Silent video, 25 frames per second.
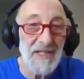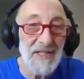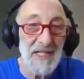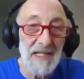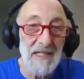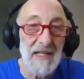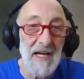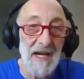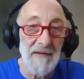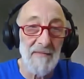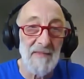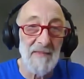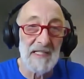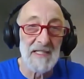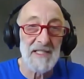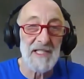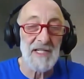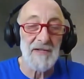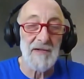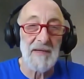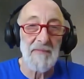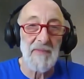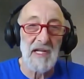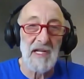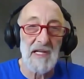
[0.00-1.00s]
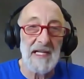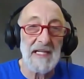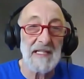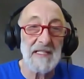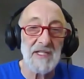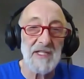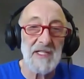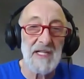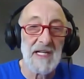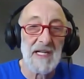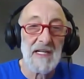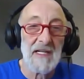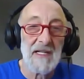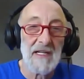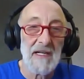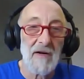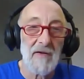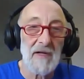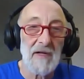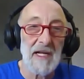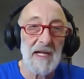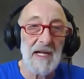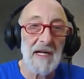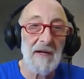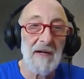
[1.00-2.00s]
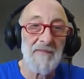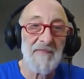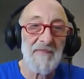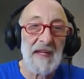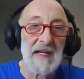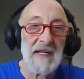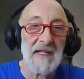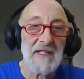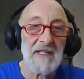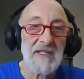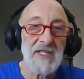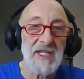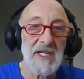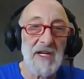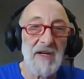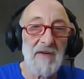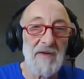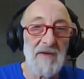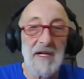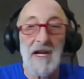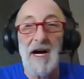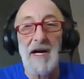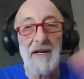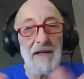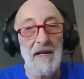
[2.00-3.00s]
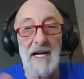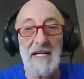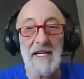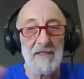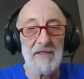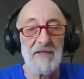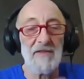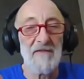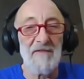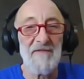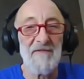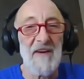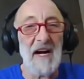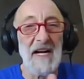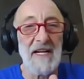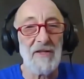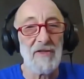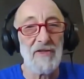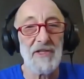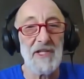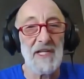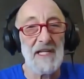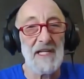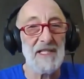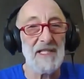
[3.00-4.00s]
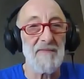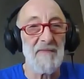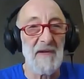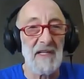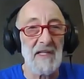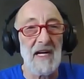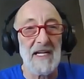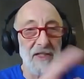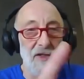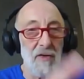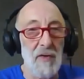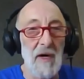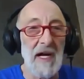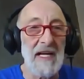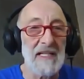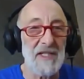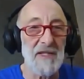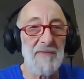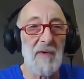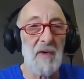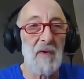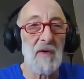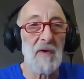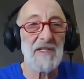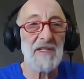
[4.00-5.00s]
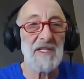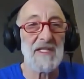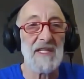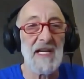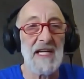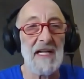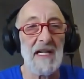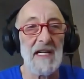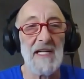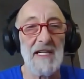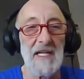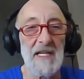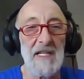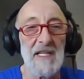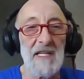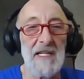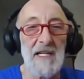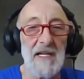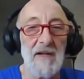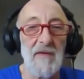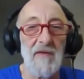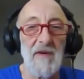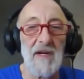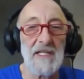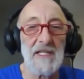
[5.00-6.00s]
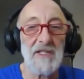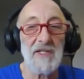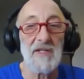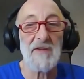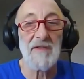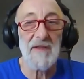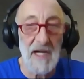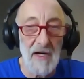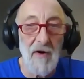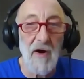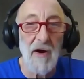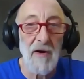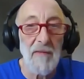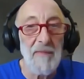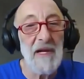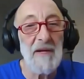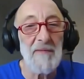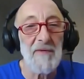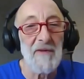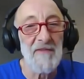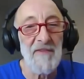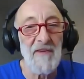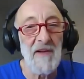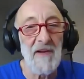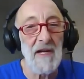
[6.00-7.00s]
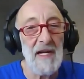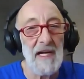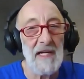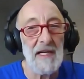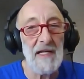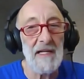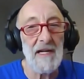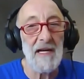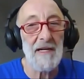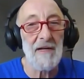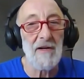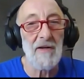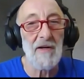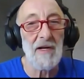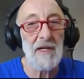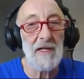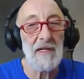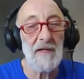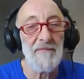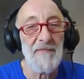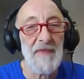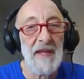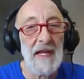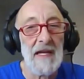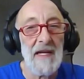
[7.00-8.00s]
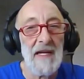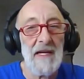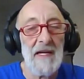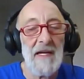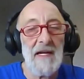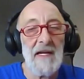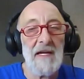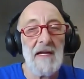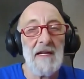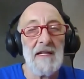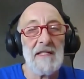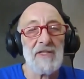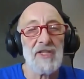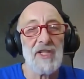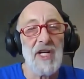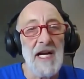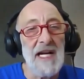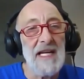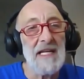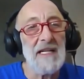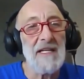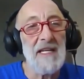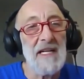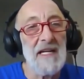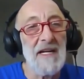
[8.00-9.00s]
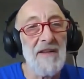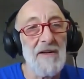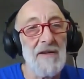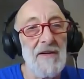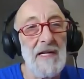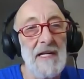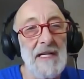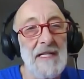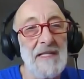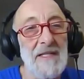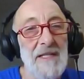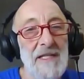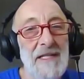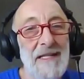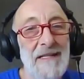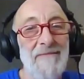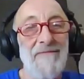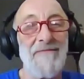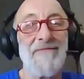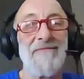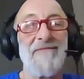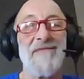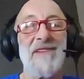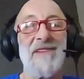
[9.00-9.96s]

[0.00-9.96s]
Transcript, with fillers: see a lot of military planes. Okay. So not like fighter jets, but like transports, that kind of thing, right? So there are people flying in Antarctica. China the other day said,